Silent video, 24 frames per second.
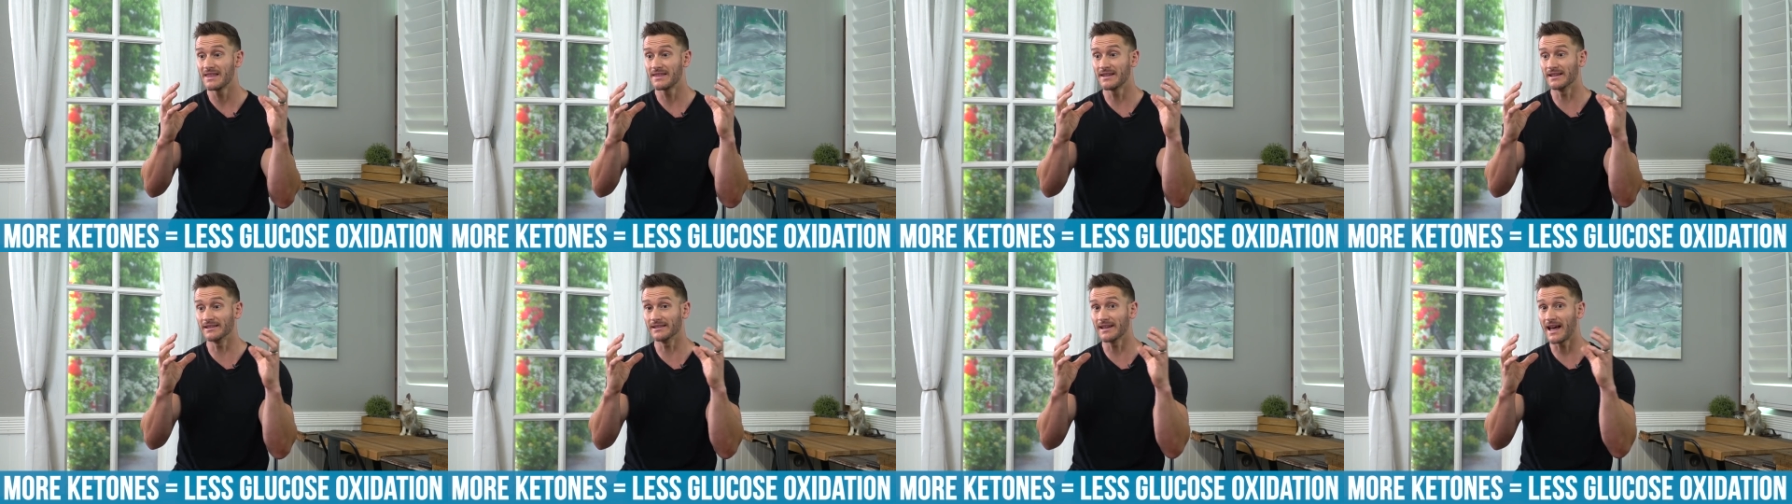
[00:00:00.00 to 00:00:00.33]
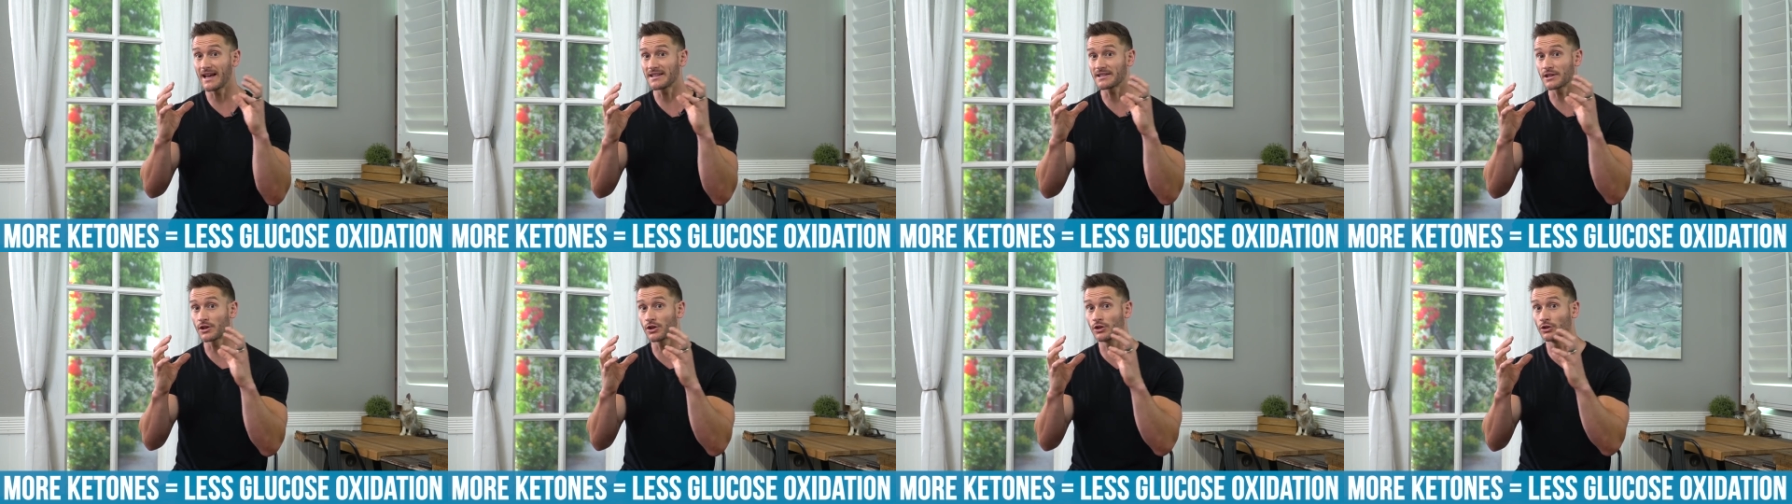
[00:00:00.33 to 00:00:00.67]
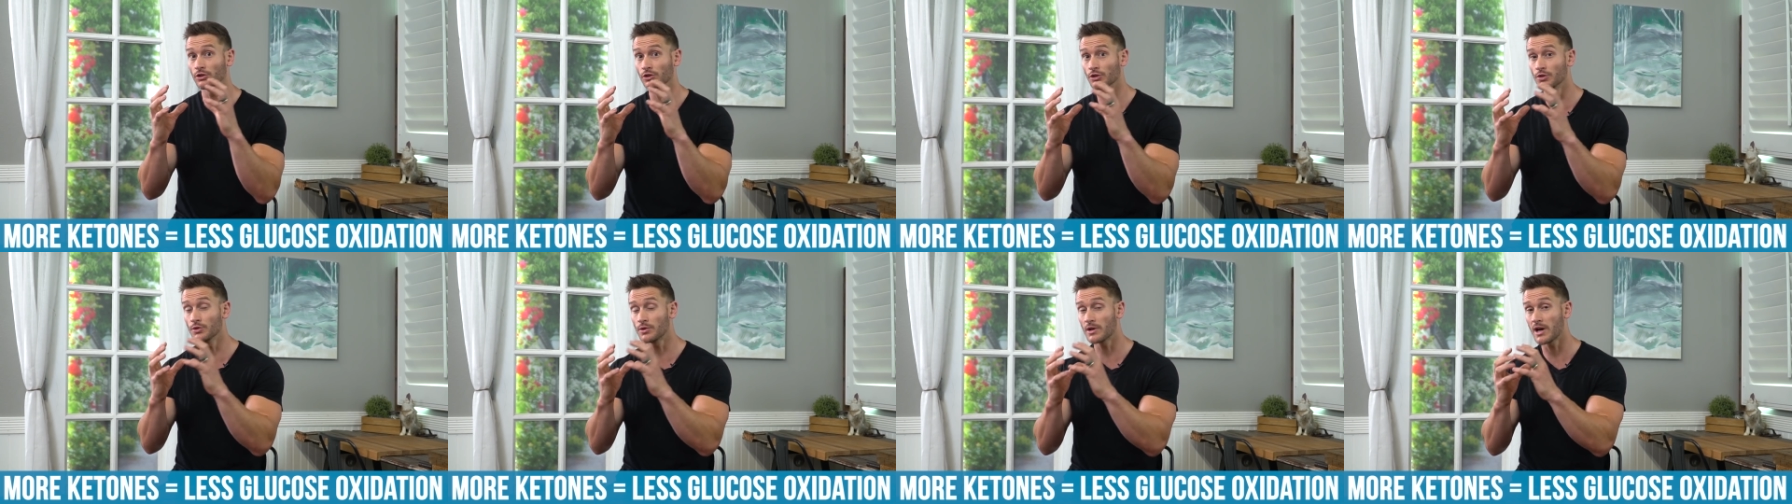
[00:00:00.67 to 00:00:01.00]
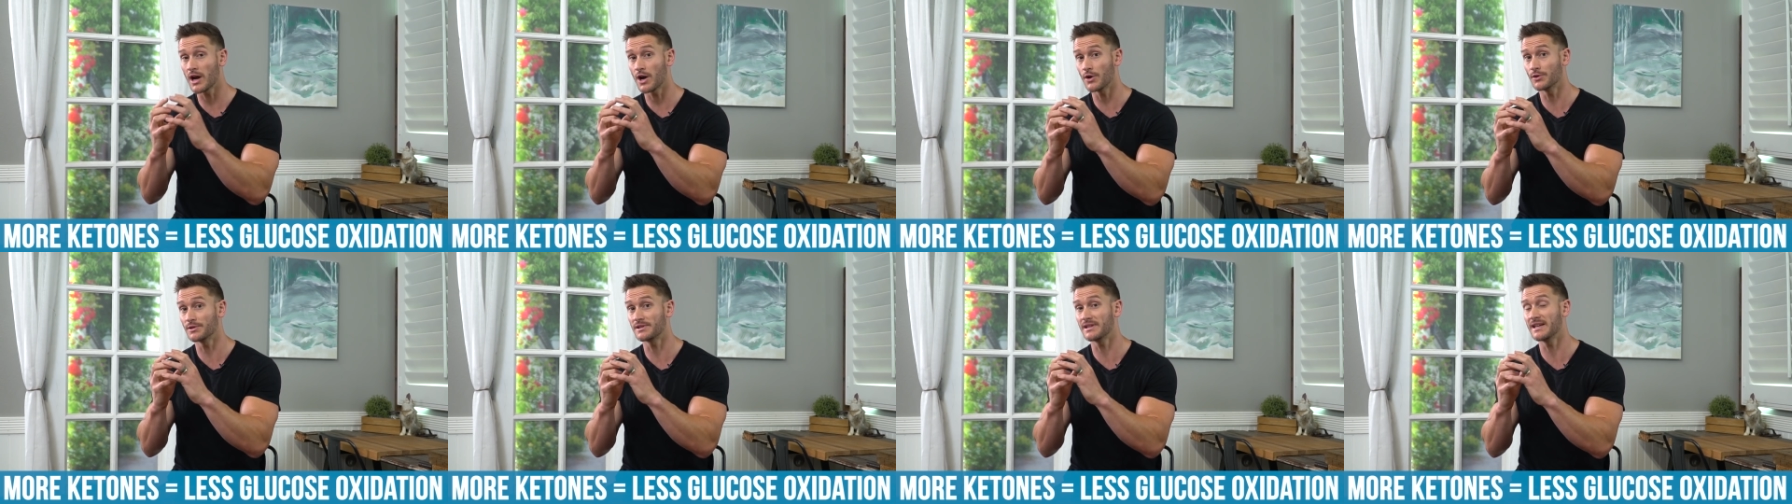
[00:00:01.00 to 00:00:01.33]
the less
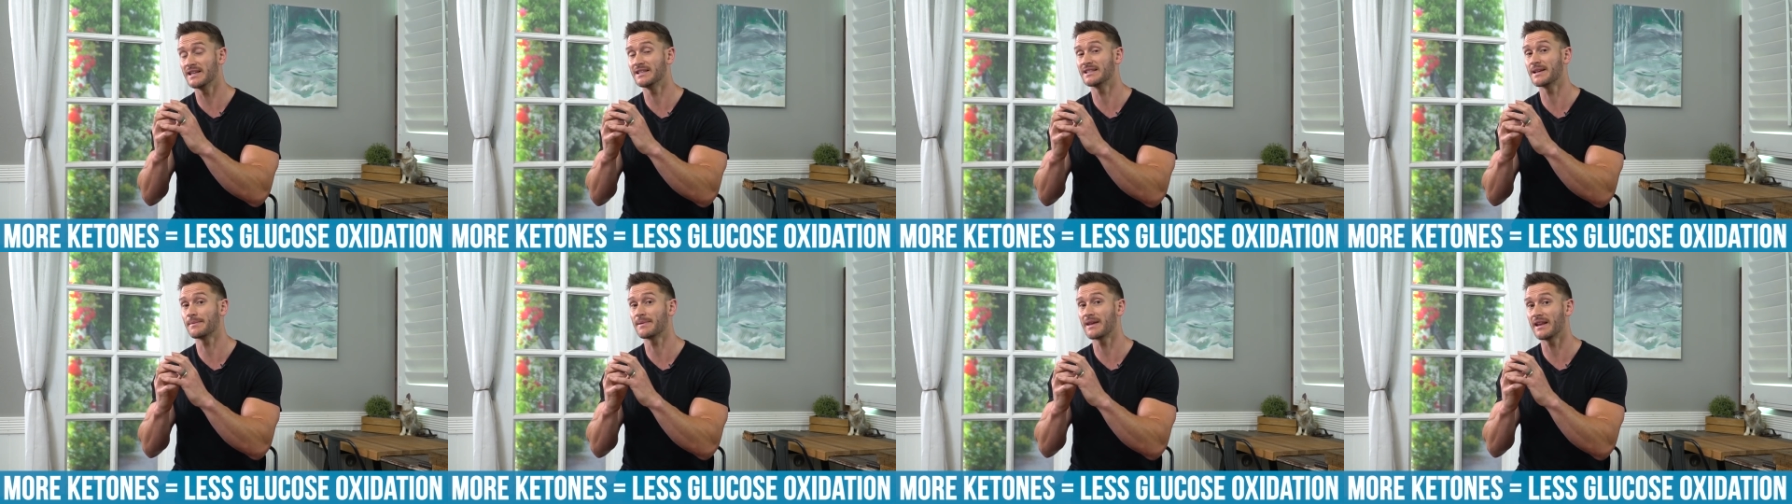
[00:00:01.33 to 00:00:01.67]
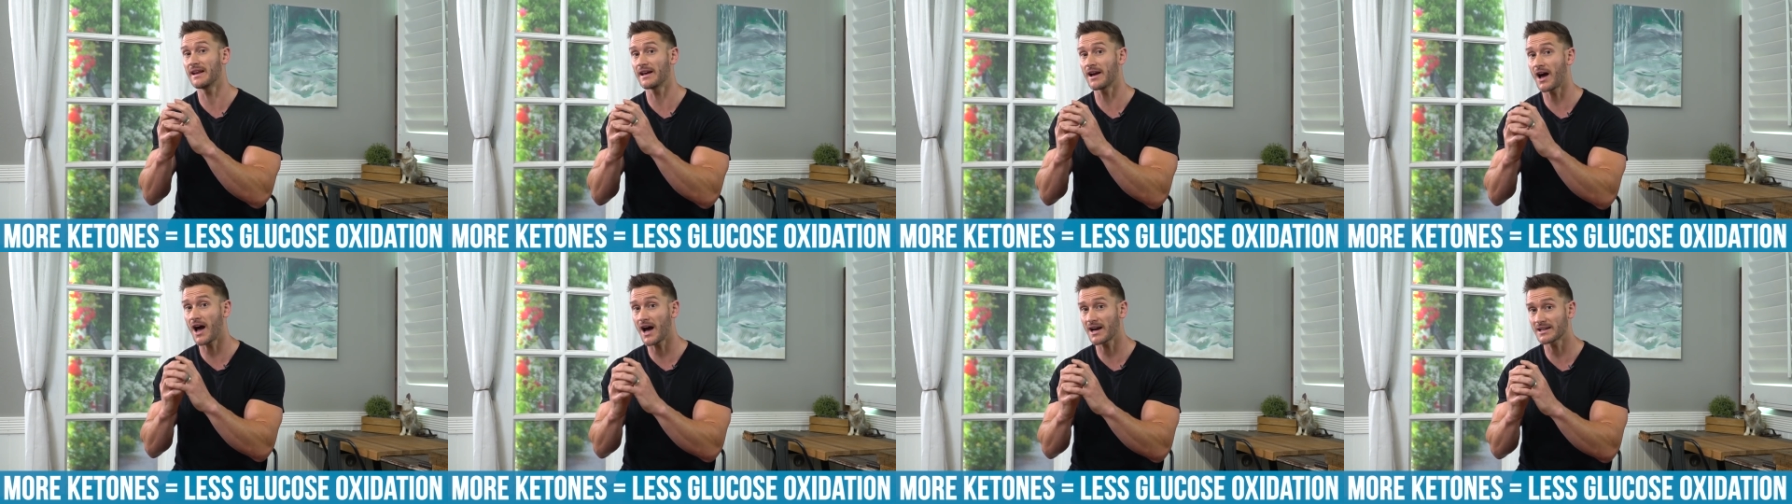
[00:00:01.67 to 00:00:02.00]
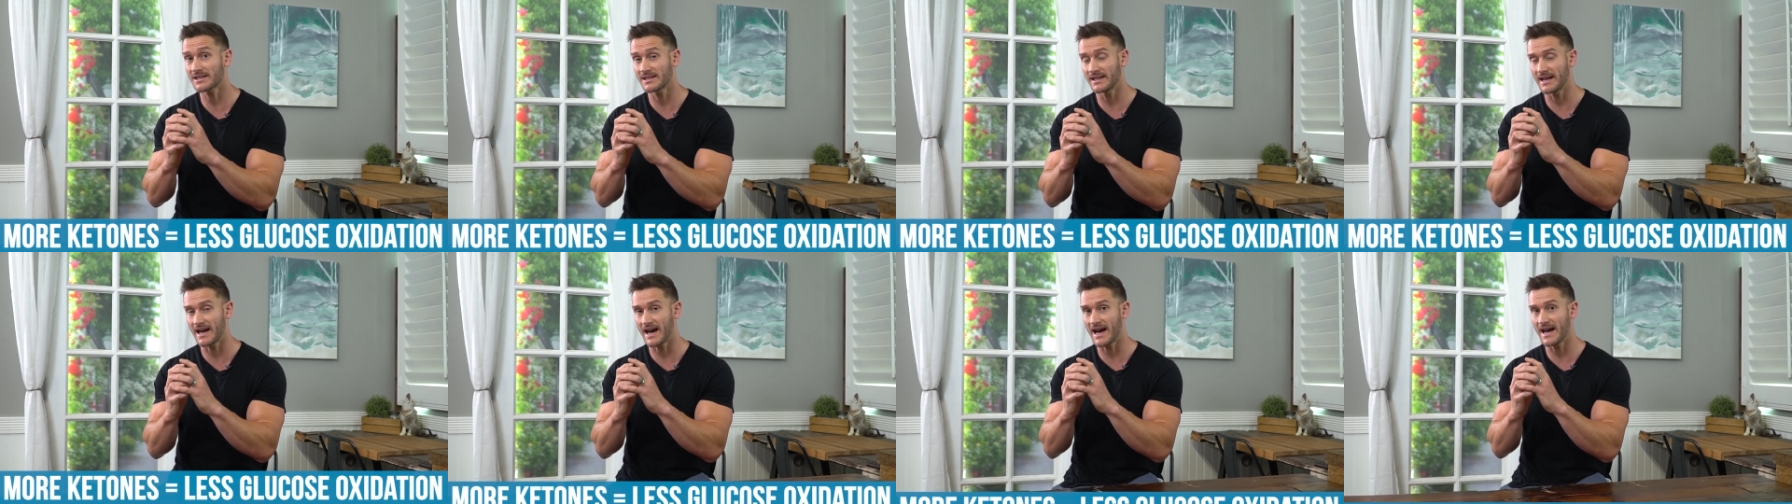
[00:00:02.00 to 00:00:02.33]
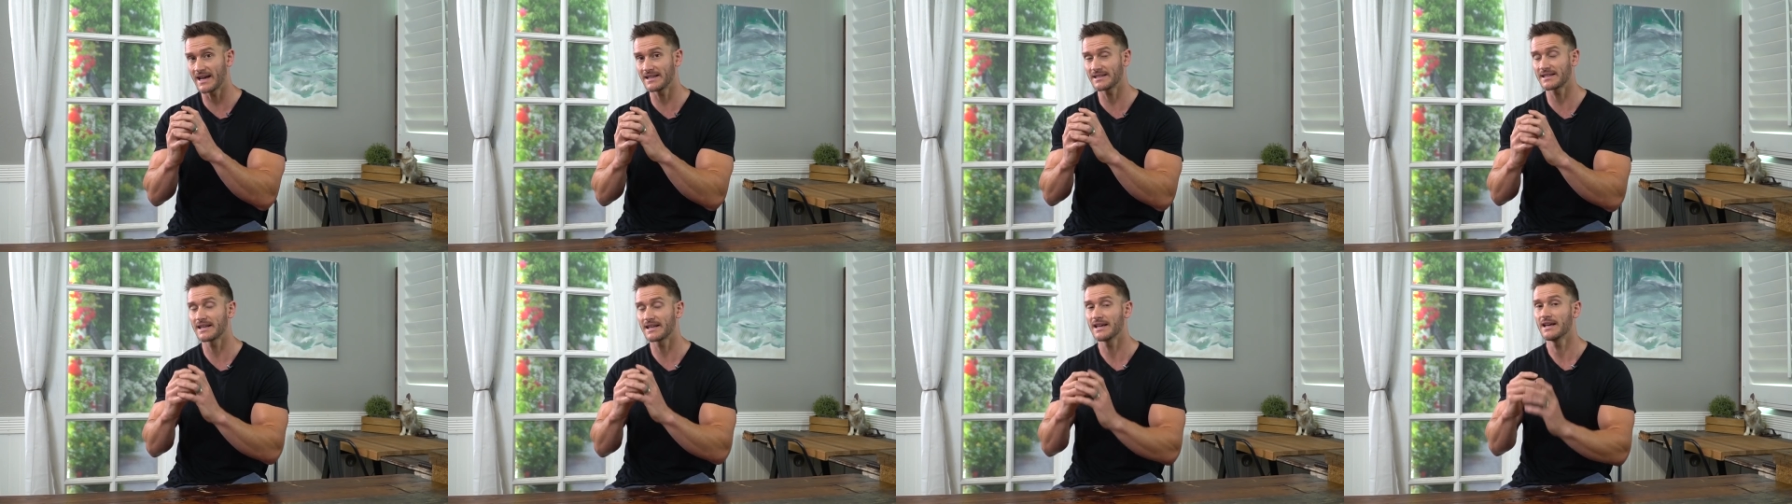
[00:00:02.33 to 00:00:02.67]
glucose ends up getting
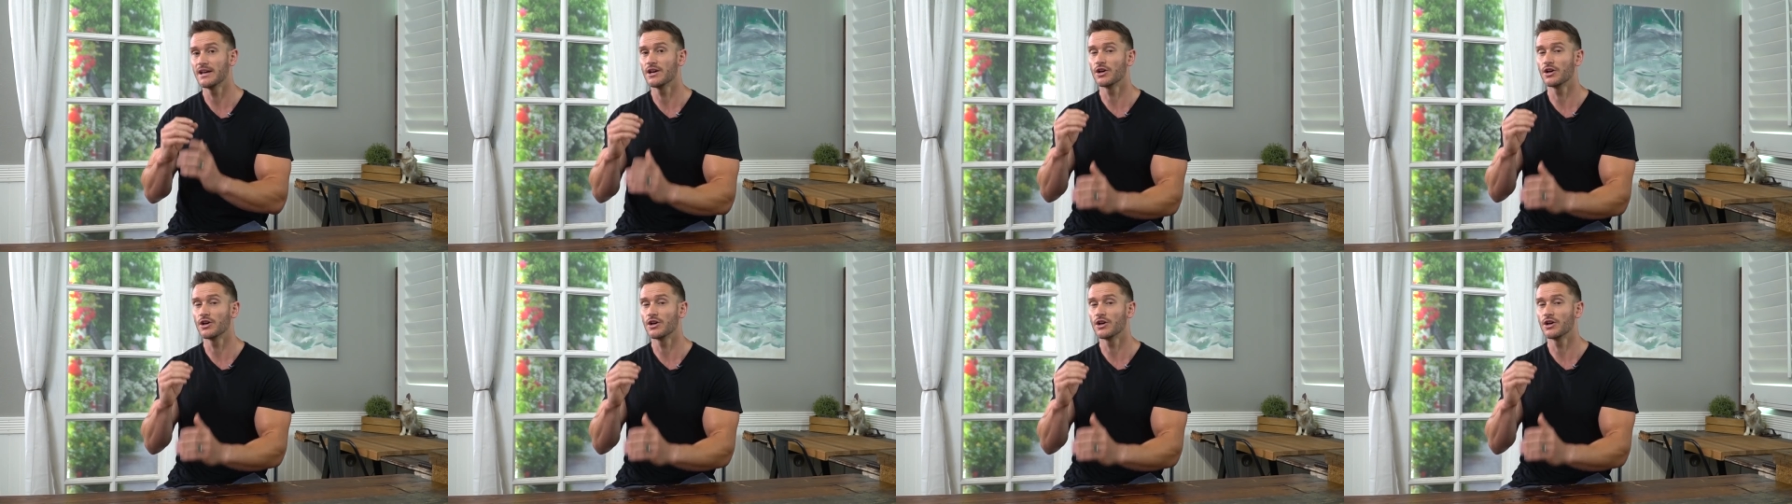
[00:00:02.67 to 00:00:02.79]
oxidized